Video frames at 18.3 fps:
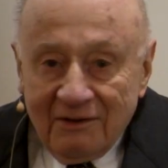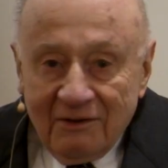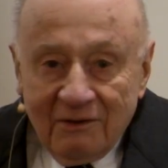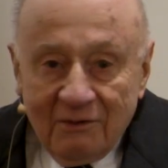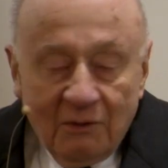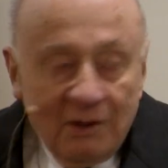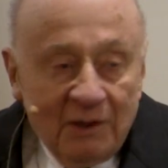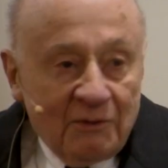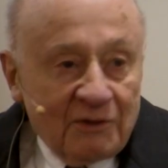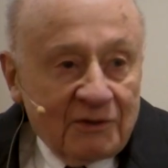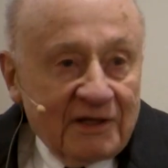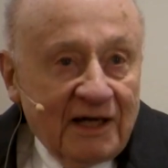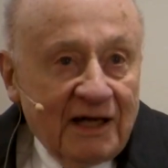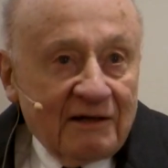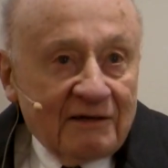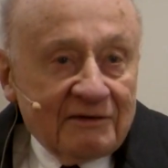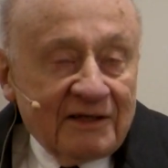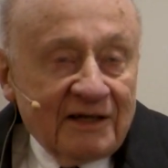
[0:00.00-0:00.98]
um, we were
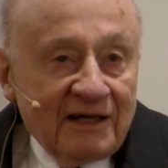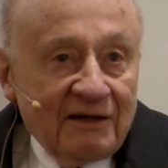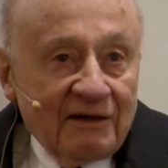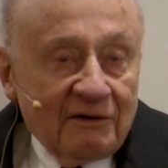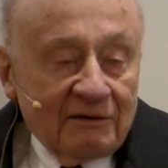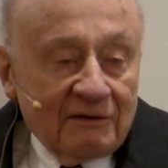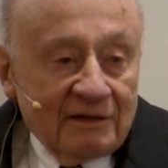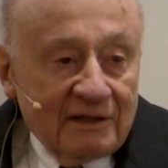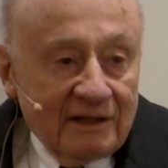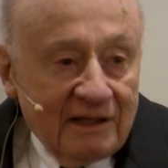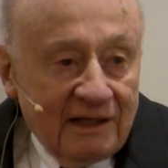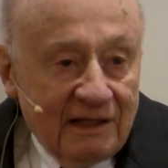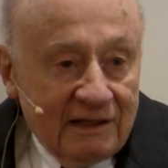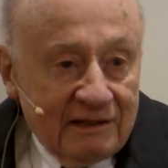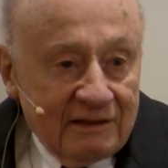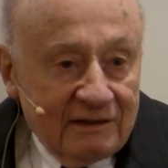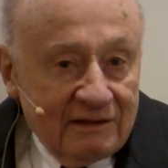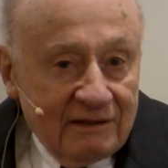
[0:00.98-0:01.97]
downtown
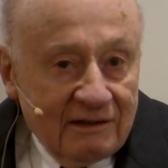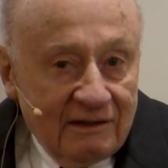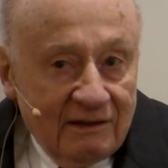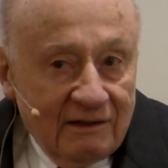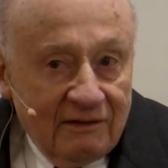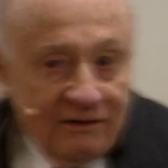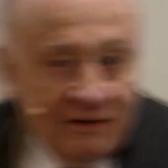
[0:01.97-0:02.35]
at uh,